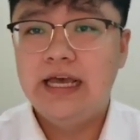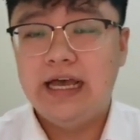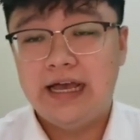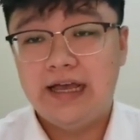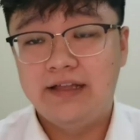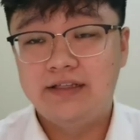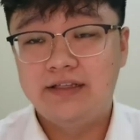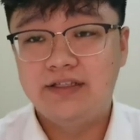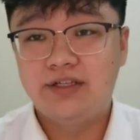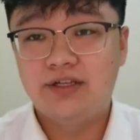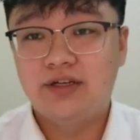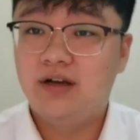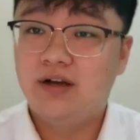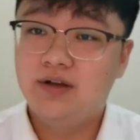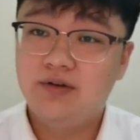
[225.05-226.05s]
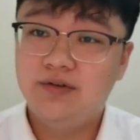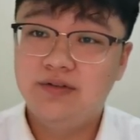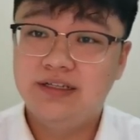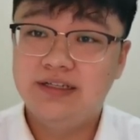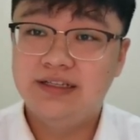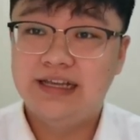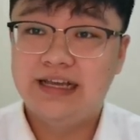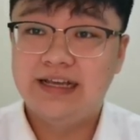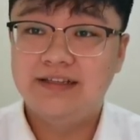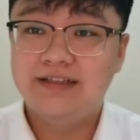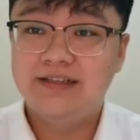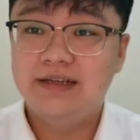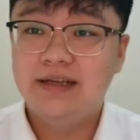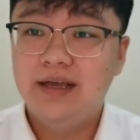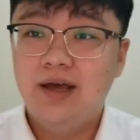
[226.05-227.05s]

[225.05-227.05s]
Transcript: and concluded that